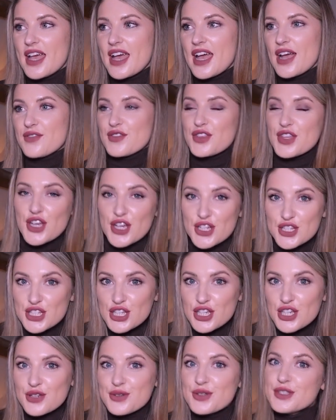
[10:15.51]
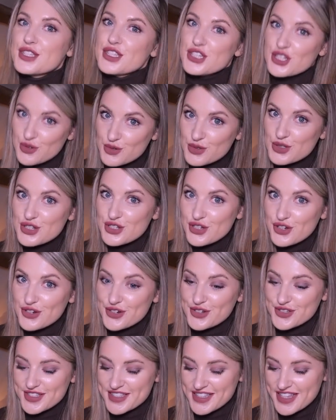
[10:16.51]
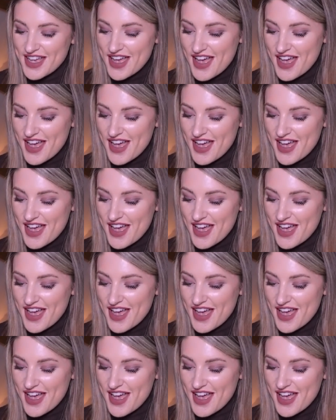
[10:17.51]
Everything I do is to do with the dogs.